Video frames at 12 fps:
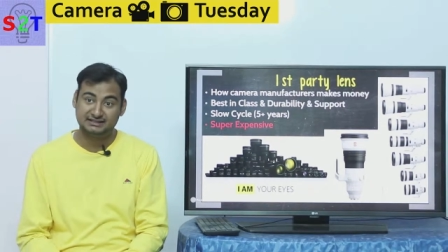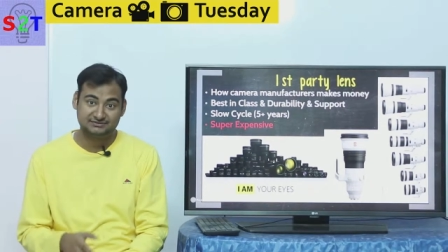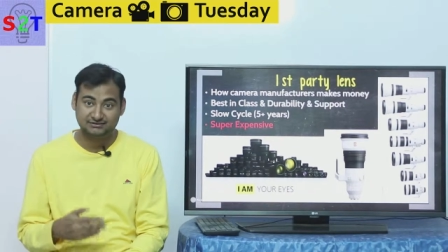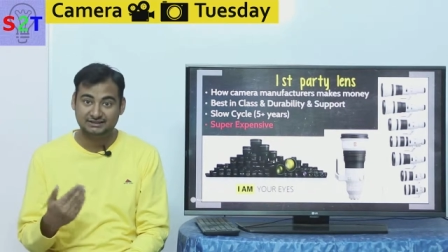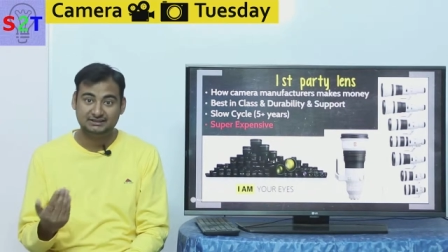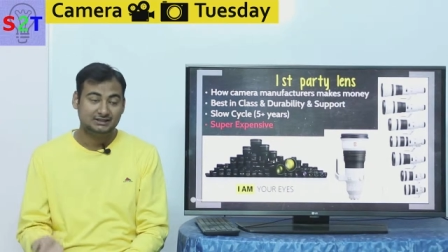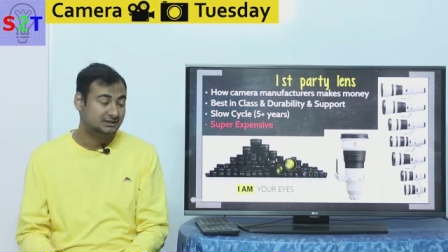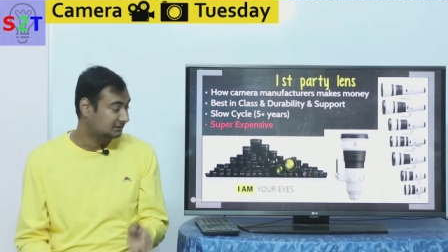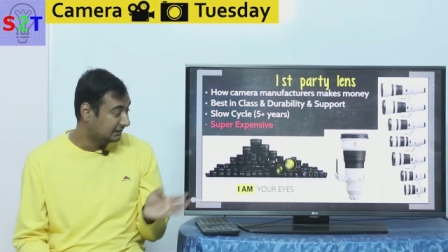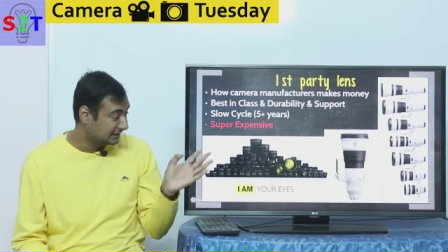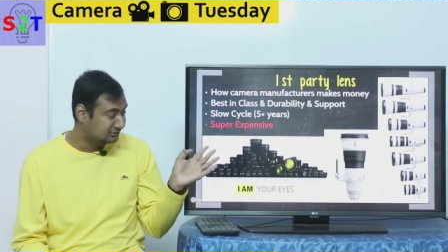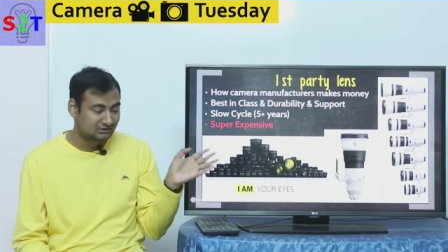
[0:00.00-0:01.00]
That's why
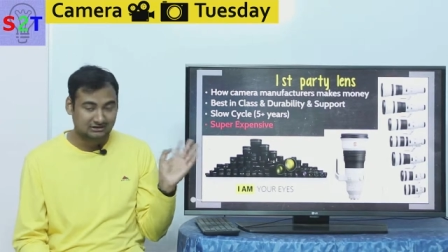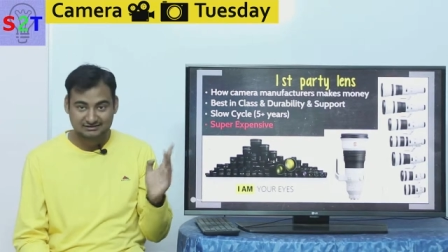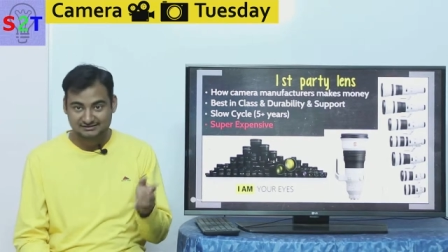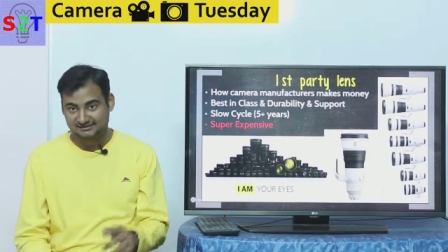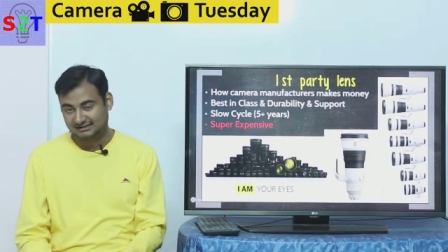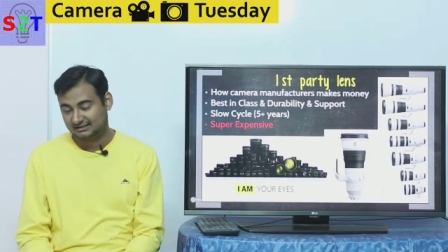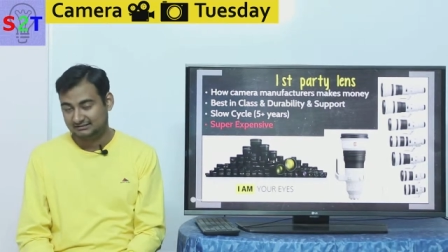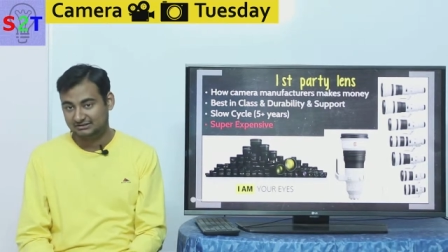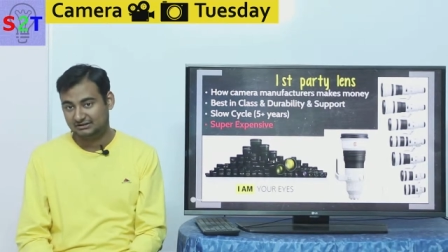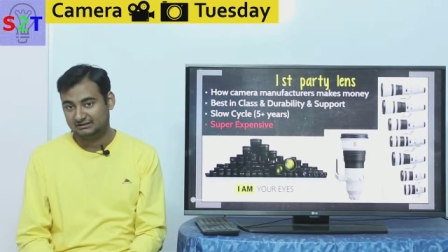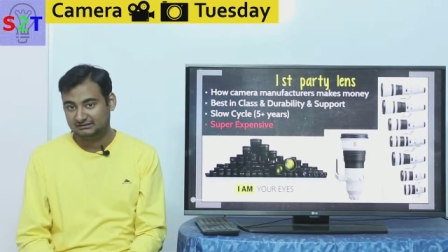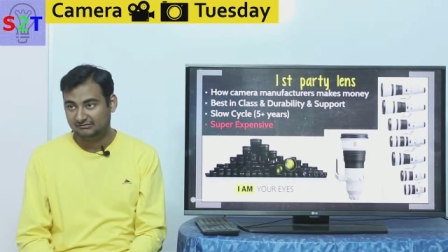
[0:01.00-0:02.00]
Nikkor lenses are
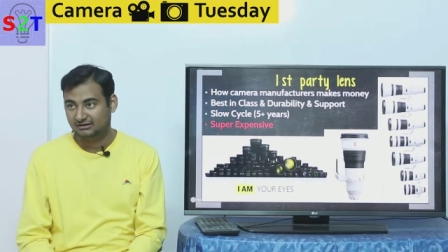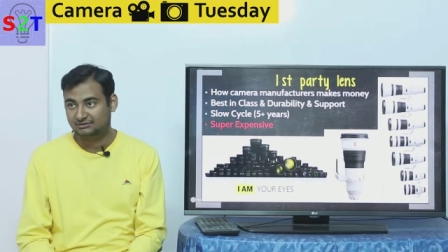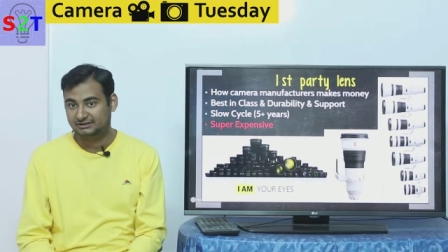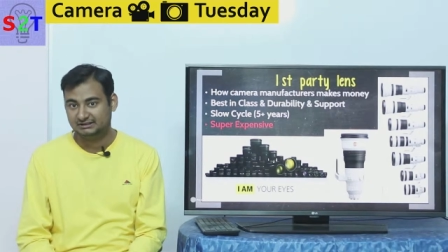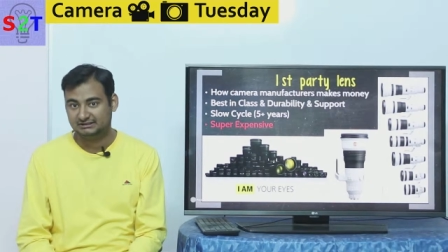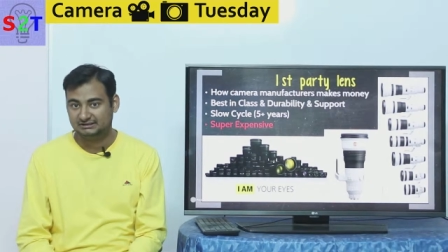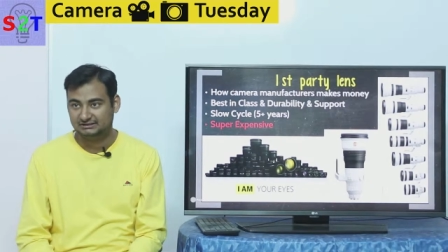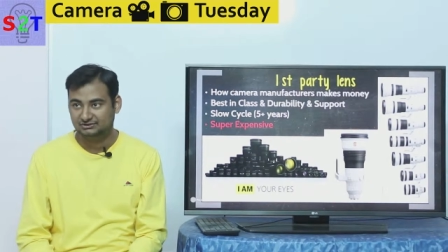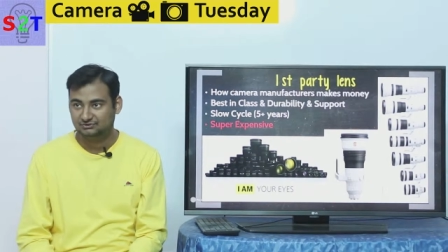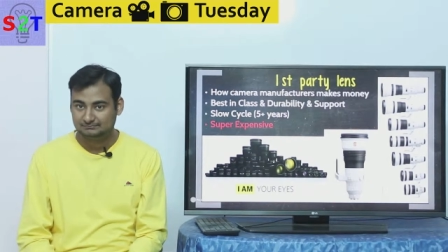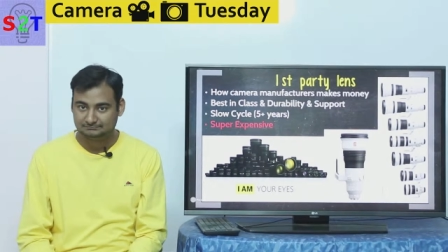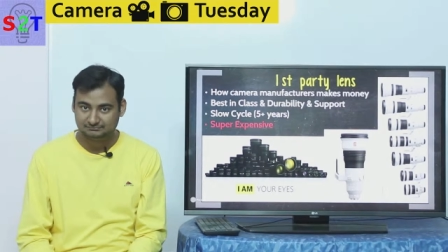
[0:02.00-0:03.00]
generally found in uh,